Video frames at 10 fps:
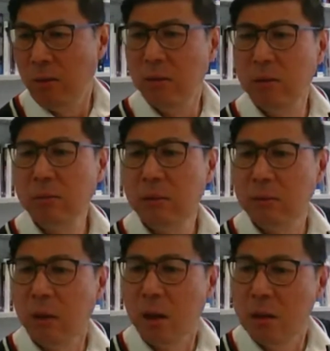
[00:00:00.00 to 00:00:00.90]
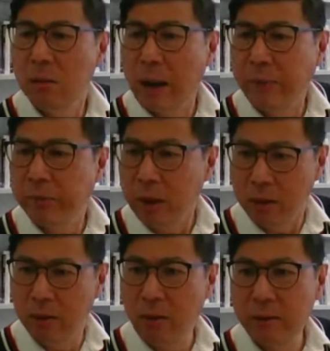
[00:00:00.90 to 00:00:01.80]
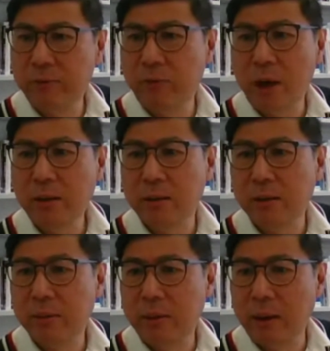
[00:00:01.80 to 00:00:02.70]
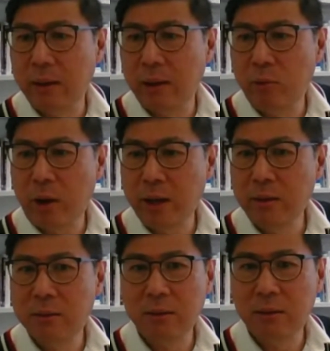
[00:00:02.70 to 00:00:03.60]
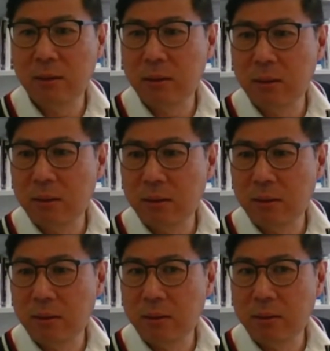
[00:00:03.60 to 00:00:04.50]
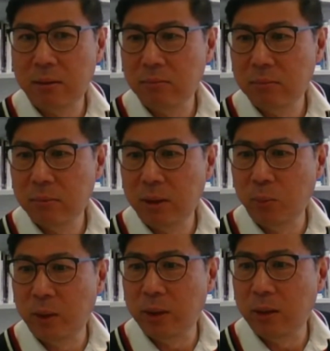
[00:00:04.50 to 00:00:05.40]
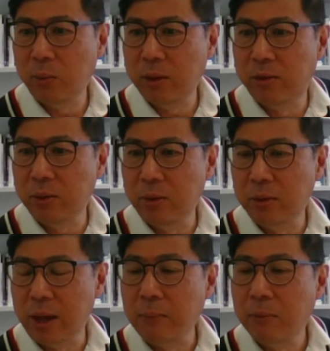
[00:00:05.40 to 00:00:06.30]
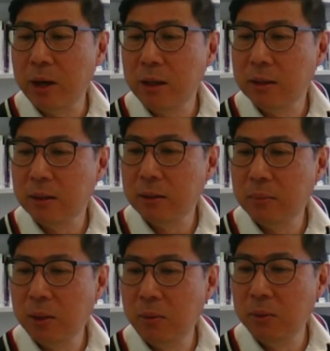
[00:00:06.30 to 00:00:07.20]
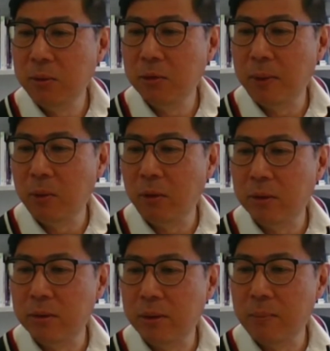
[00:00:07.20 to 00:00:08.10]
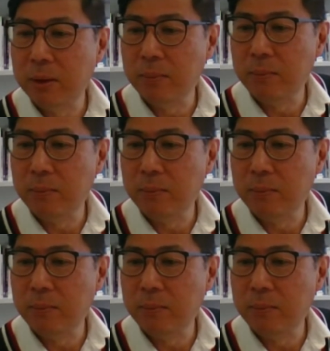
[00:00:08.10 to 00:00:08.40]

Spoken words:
I think a lot of writers they write with a pseudonym, right? I don't want to use my own author's name